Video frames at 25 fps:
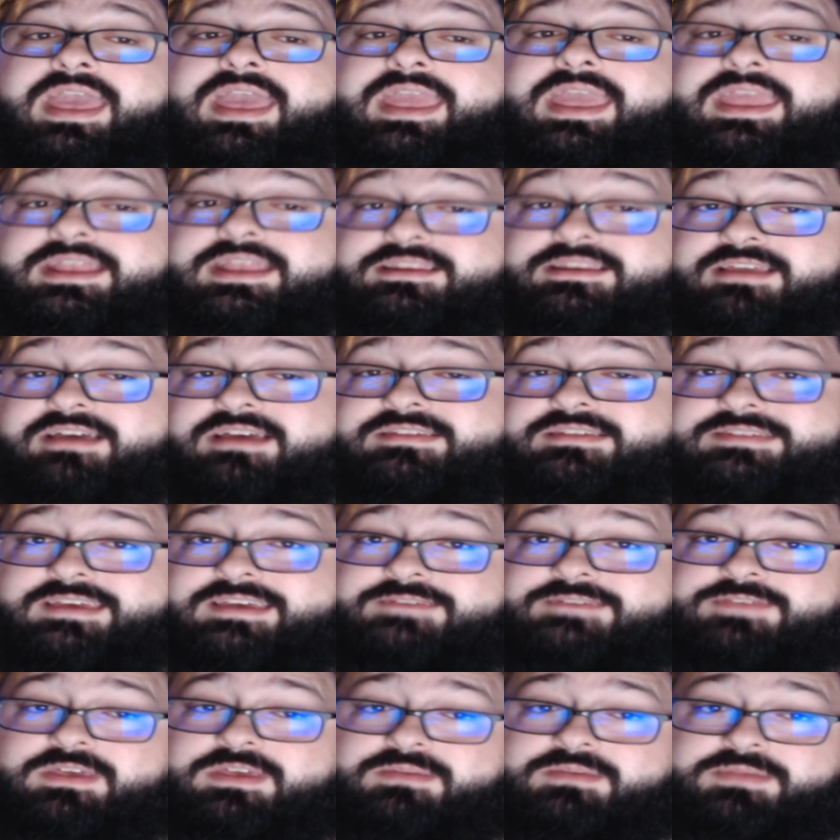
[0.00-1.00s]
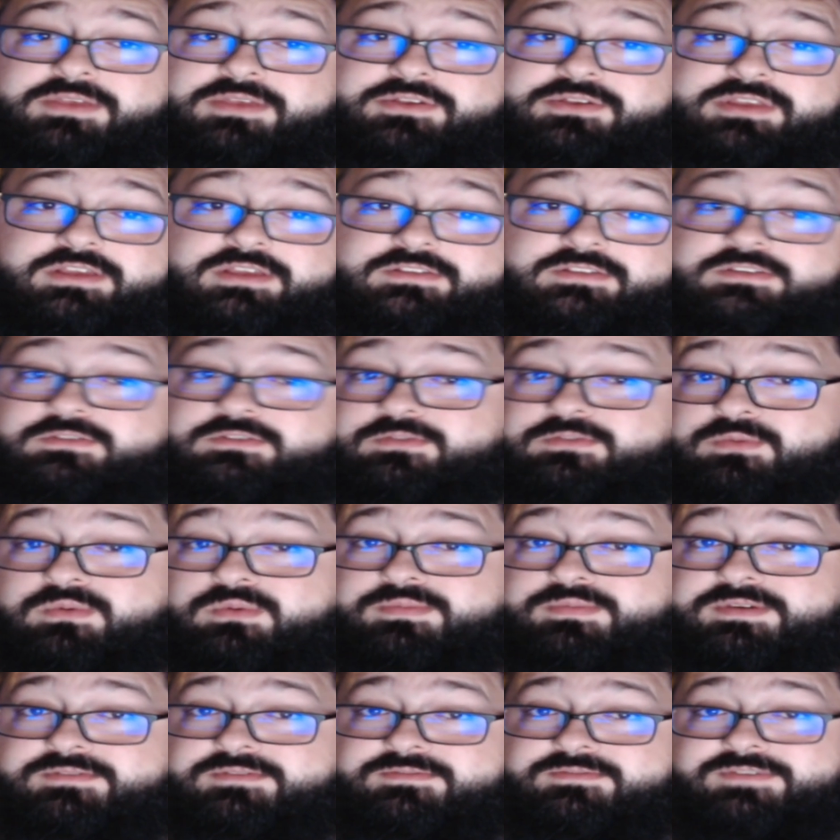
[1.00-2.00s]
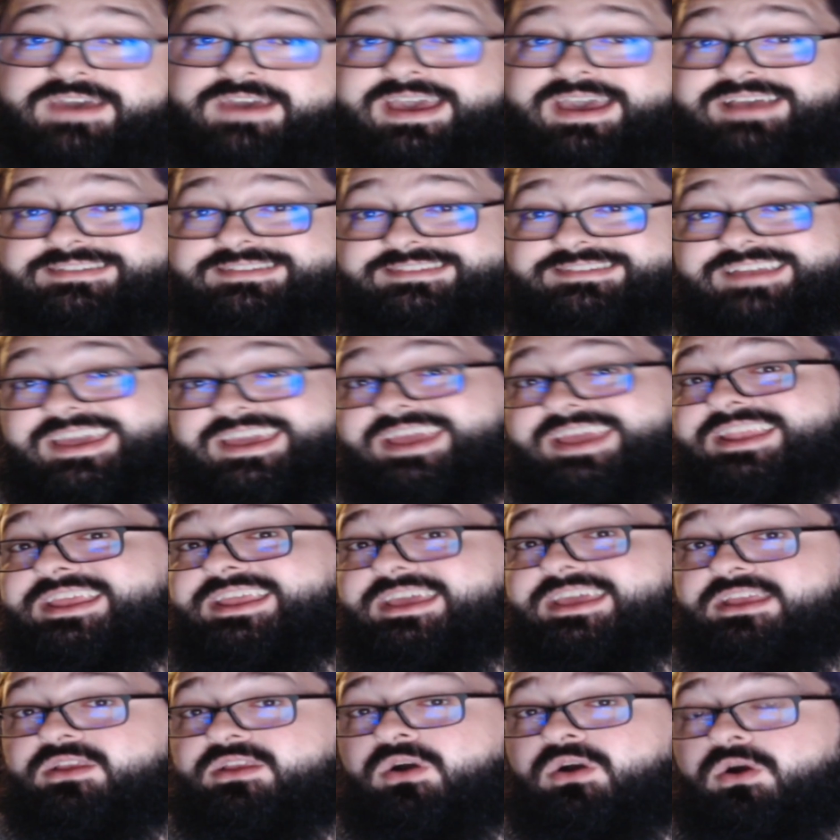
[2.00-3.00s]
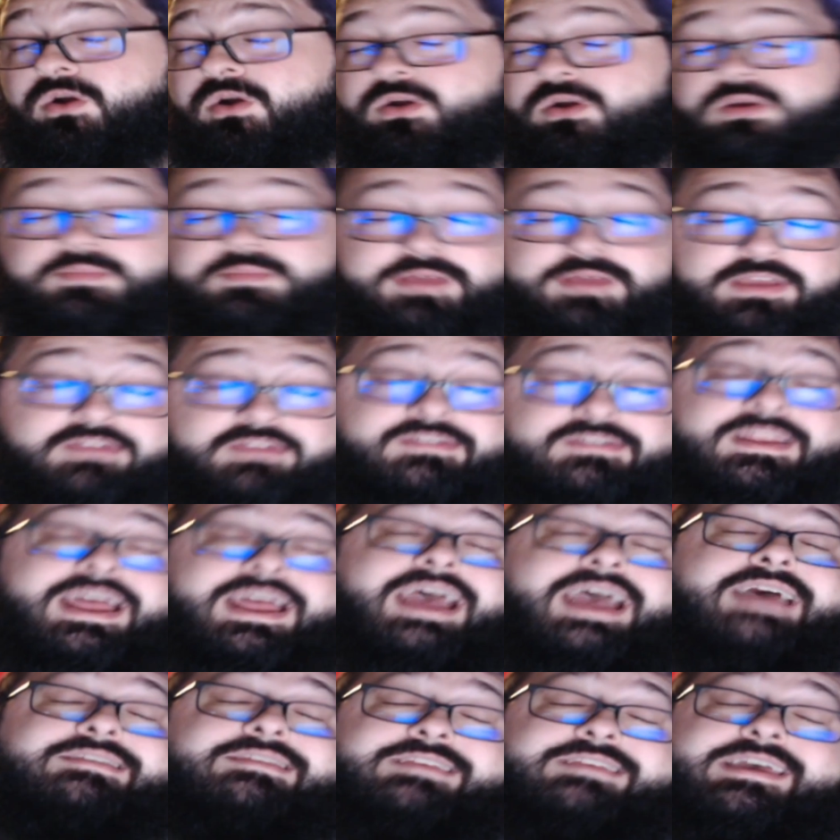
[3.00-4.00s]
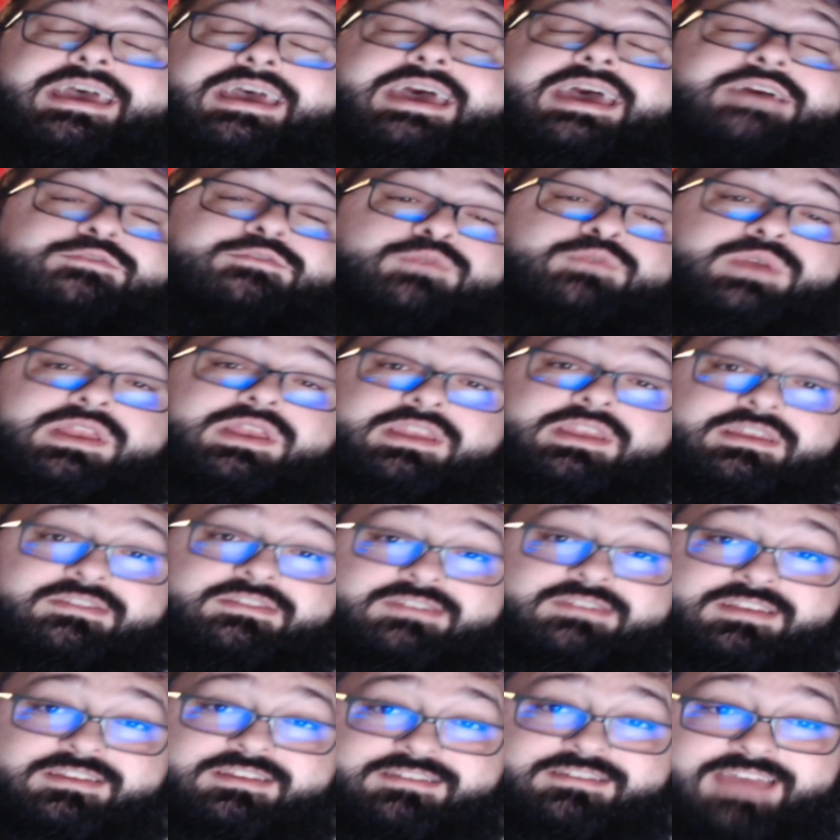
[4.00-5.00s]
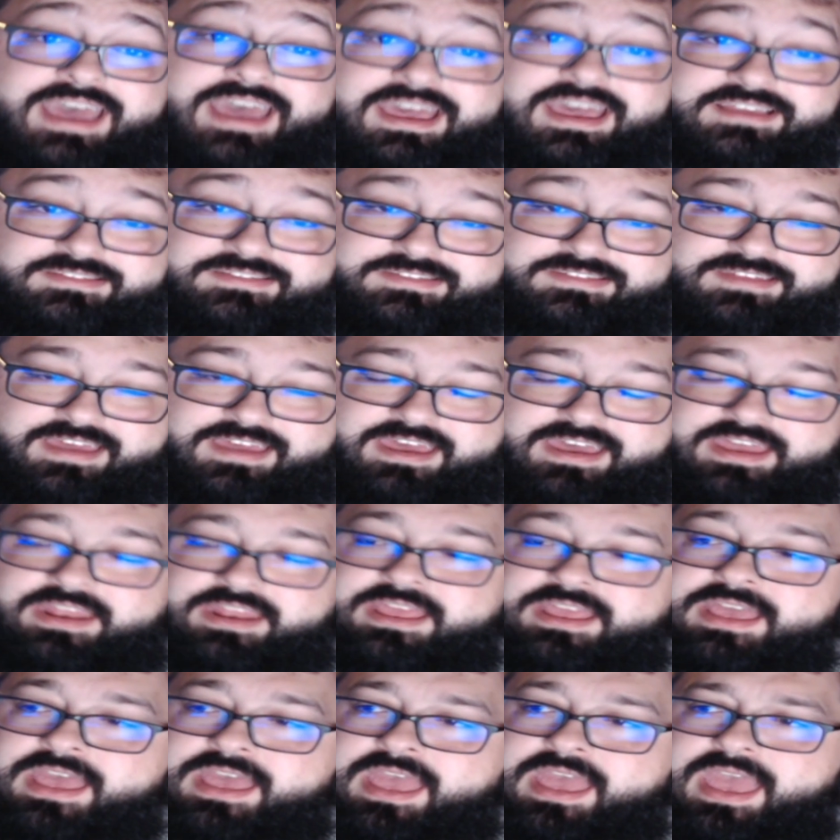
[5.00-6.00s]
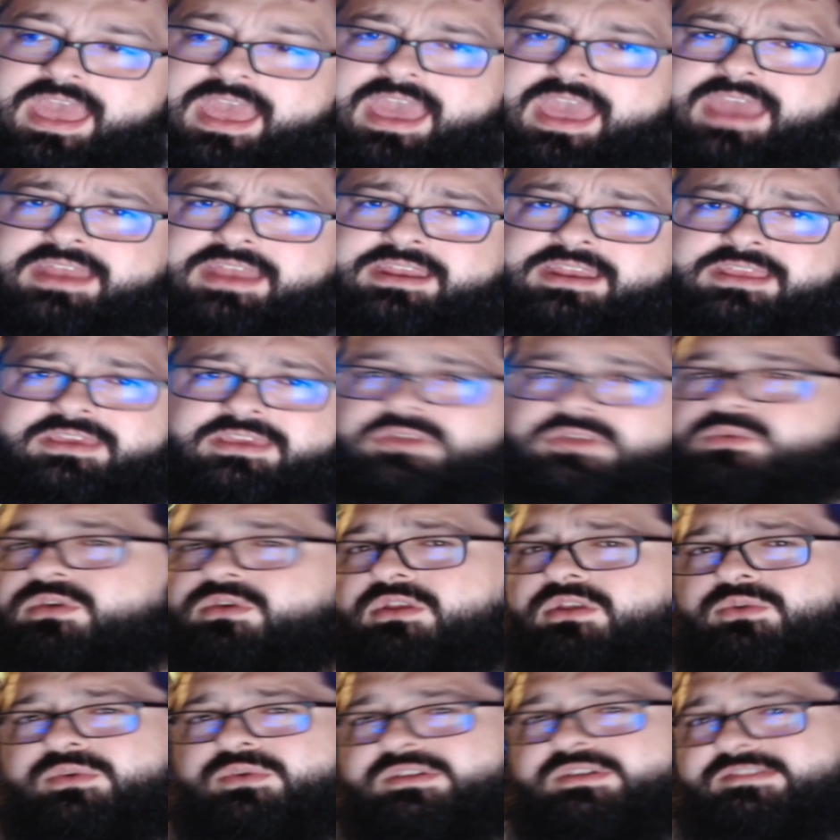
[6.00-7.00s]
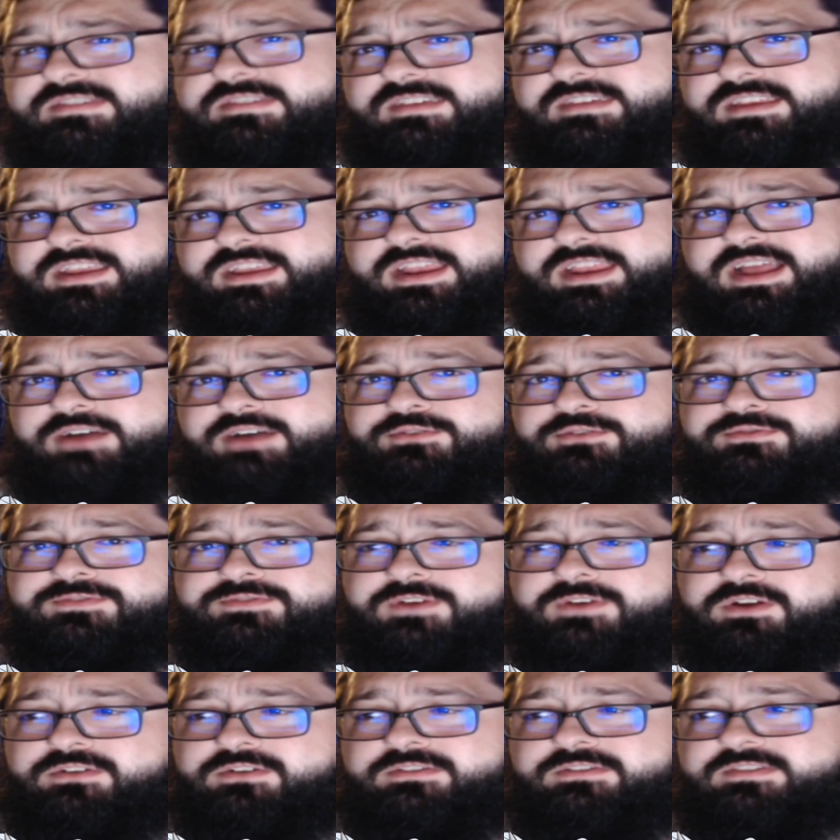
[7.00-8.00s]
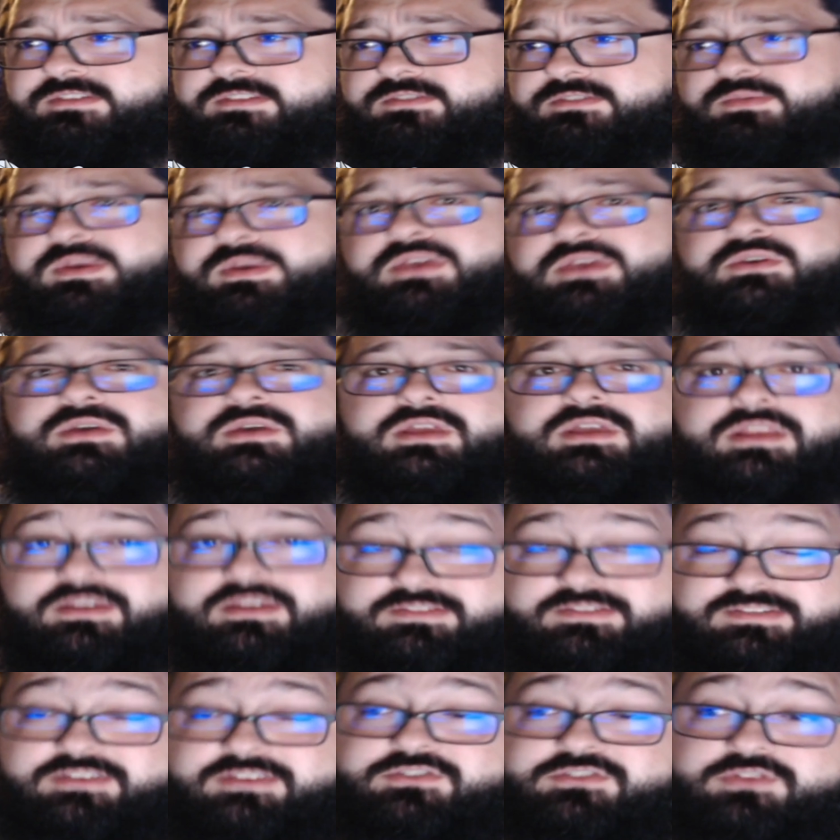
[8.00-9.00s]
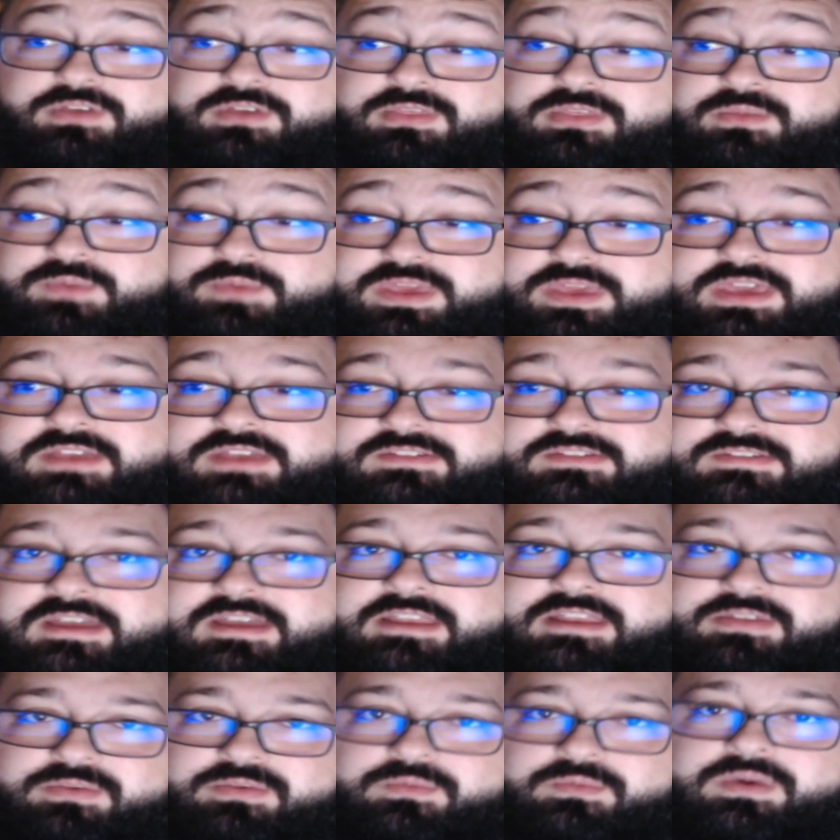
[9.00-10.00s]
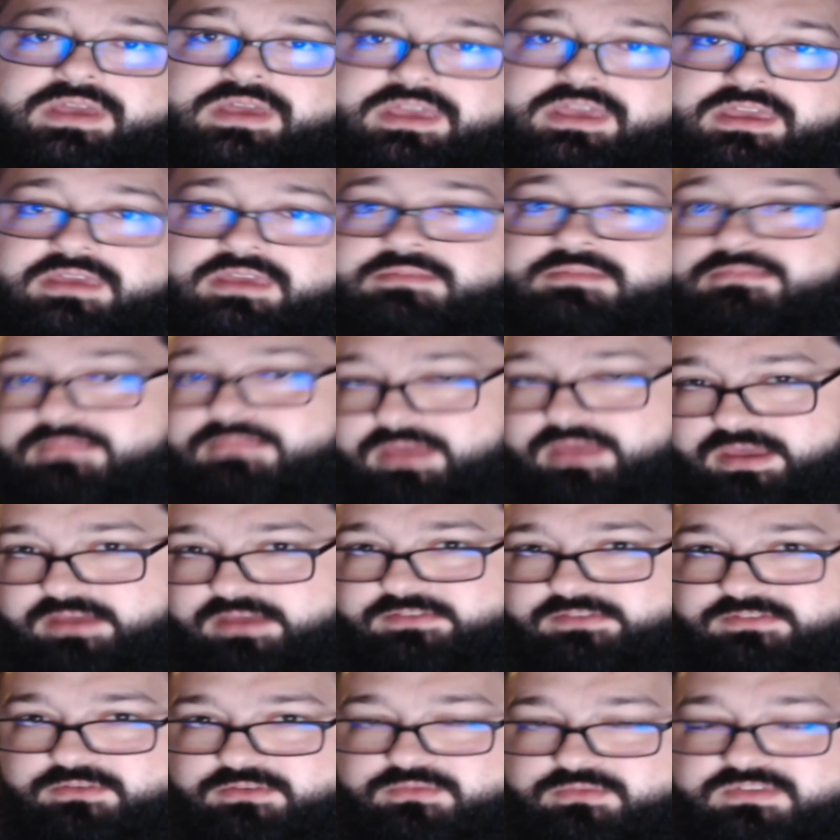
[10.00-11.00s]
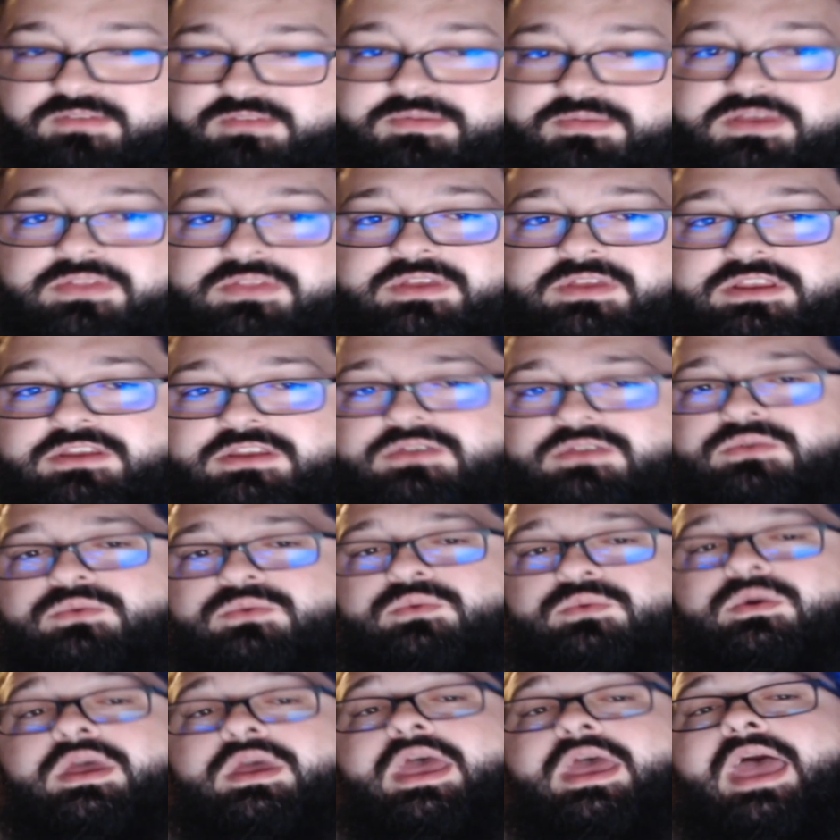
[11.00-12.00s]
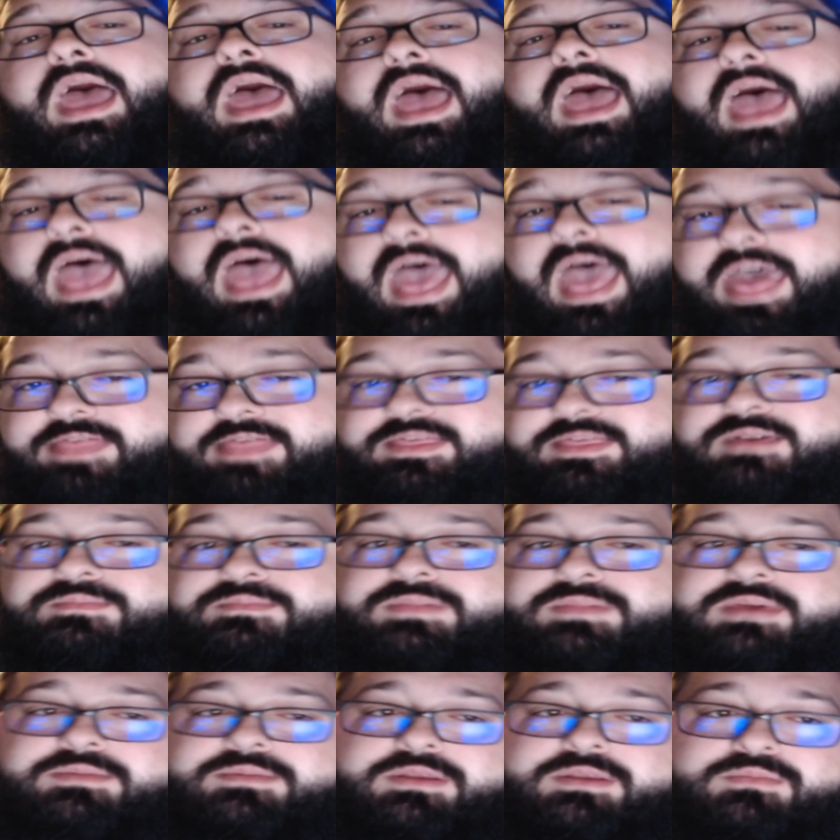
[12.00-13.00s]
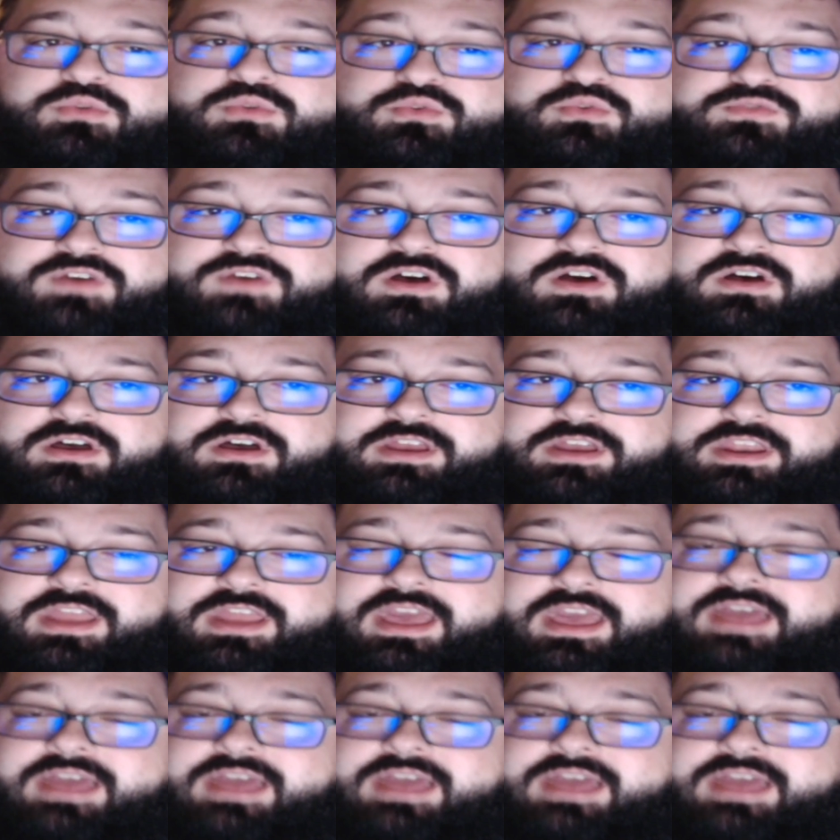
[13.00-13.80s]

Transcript: it does have the ability to swoop in fast and hit hard because it has a halfway decent attack stat, and you can always send it out first, this way you get essentially the weakest out of the way, as you typically do, and then be able to move on.